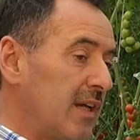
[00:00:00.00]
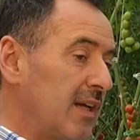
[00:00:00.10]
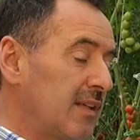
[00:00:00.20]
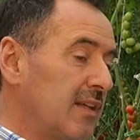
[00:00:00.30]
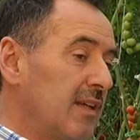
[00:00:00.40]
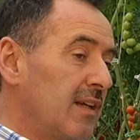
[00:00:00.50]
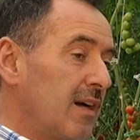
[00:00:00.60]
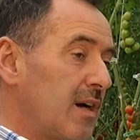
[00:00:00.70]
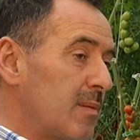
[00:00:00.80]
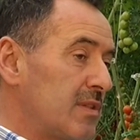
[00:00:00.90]
And
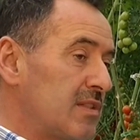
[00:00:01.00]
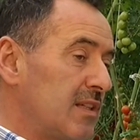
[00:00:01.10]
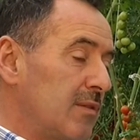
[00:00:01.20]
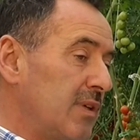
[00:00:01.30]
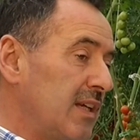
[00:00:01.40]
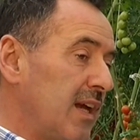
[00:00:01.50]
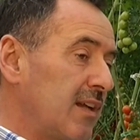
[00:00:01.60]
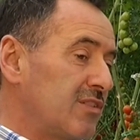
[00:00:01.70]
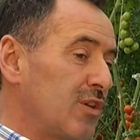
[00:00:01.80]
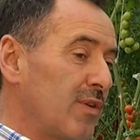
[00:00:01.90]
obviously we
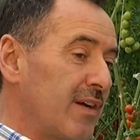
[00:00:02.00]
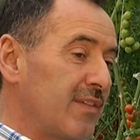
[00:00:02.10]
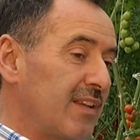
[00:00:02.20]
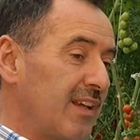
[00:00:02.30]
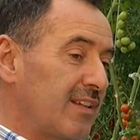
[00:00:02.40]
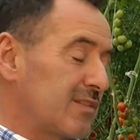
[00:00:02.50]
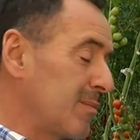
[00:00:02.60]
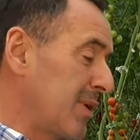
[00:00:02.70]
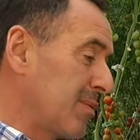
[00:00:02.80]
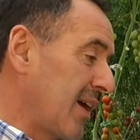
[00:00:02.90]
can't show everything. Some
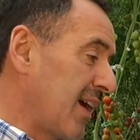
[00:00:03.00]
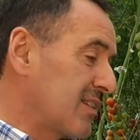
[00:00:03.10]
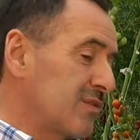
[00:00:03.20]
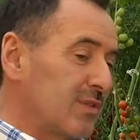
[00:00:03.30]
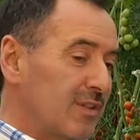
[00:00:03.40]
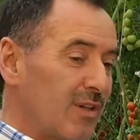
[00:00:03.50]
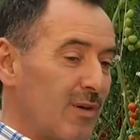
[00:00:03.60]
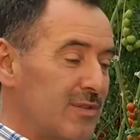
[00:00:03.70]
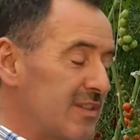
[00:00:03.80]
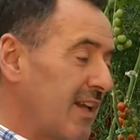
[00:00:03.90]
people ask for
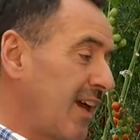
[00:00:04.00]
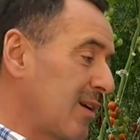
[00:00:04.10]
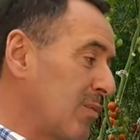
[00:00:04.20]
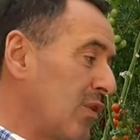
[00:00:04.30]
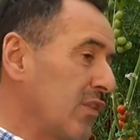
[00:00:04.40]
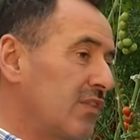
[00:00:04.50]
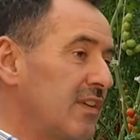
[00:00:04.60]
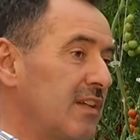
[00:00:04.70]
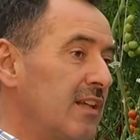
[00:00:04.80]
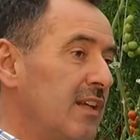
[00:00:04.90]
goats and animals,
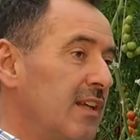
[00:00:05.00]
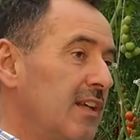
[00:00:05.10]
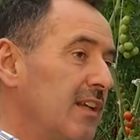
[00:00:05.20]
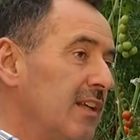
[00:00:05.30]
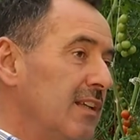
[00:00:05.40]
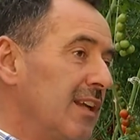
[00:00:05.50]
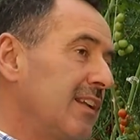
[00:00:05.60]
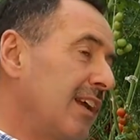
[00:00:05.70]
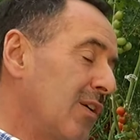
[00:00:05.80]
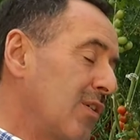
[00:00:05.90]
and
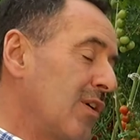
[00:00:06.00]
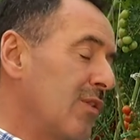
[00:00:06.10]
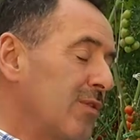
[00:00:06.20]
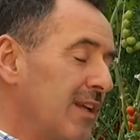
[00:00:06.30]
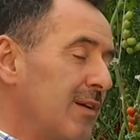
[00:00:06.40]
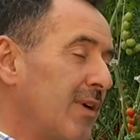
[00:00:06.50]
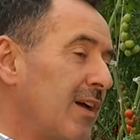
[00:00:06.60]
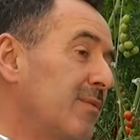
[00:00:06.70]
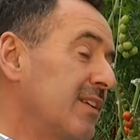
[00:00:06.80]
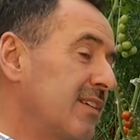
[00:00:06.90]
they don't go really
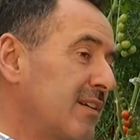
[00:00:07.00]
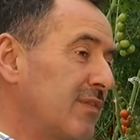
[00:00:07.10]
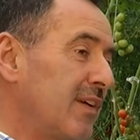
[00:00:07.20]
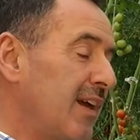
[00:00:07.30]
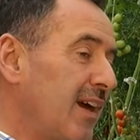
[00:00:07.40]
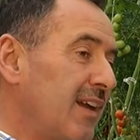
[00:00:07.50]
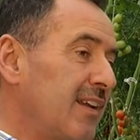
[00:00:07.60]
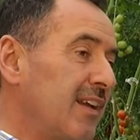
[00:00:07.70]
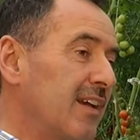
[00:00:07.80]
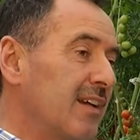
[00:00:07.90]
well with the cafe
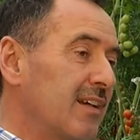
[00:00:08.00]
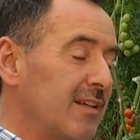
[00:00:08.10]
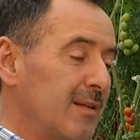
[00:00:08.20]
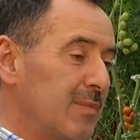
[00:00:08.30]
idea.